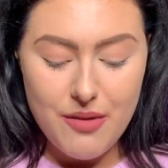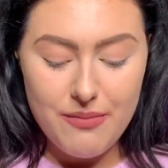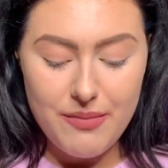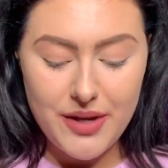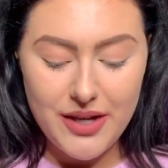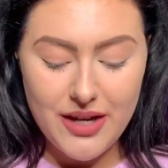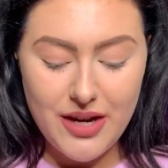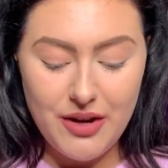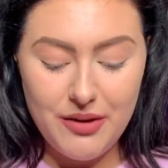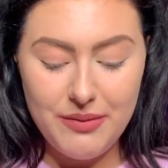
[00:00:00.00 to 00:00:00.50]

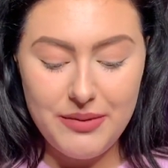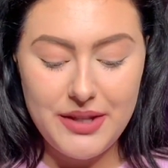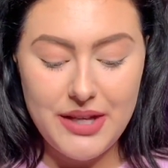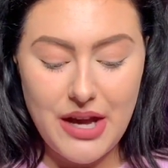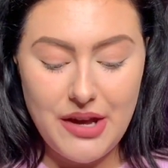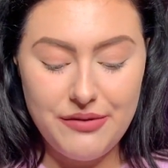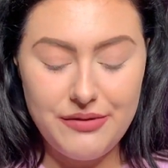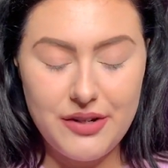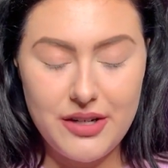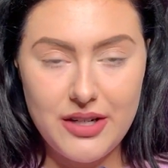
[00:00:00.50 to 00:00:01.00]
But yeah, I
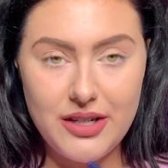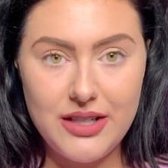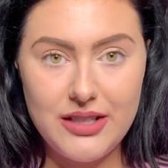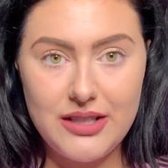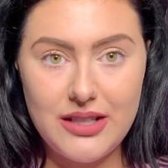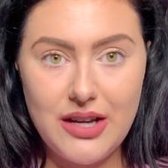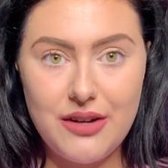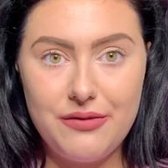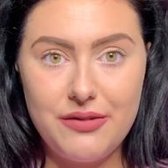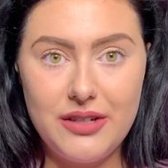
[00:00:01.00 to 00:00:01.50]

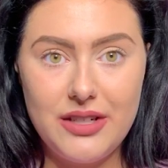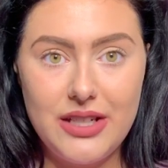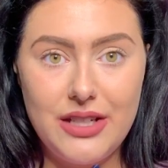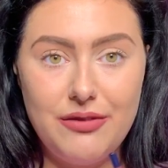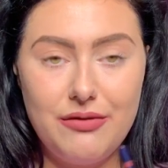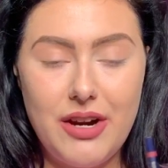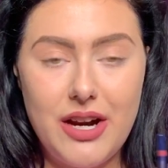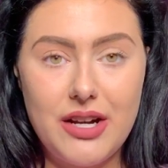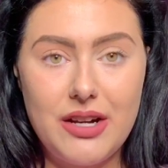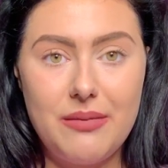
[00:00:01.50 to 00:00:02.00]

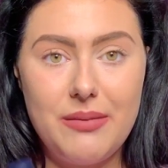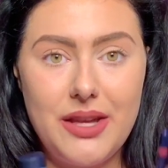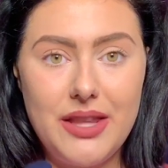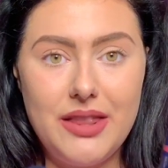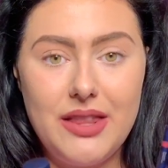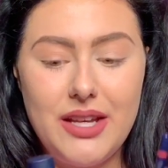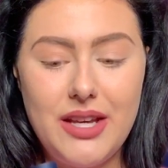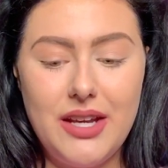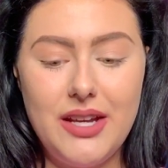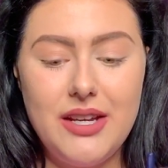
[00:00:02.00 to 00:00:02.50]
definitely
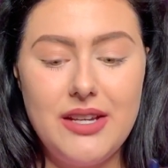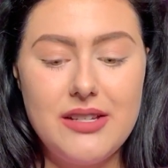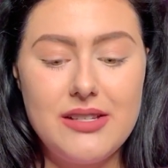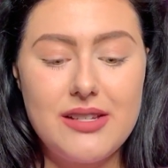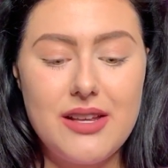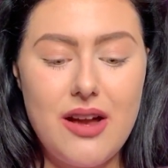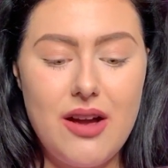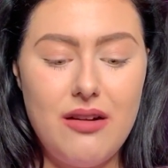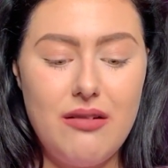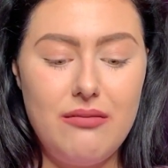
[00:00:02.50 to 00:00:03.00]
recommend these.